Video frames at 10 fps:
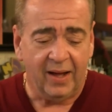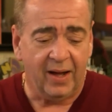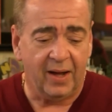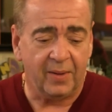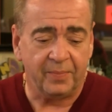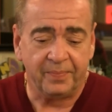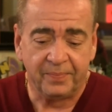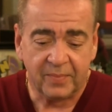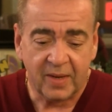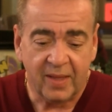
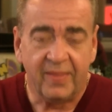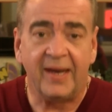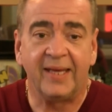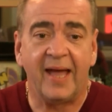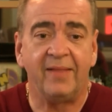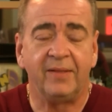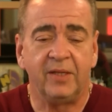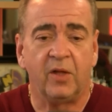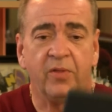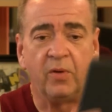Then again,
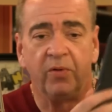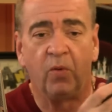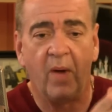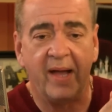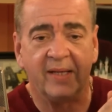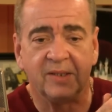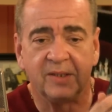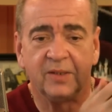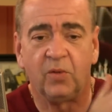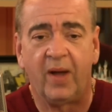the way
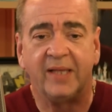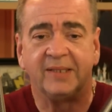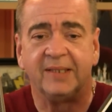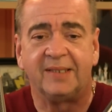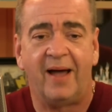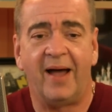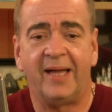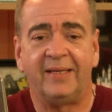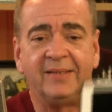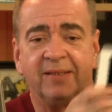it's
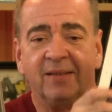designed,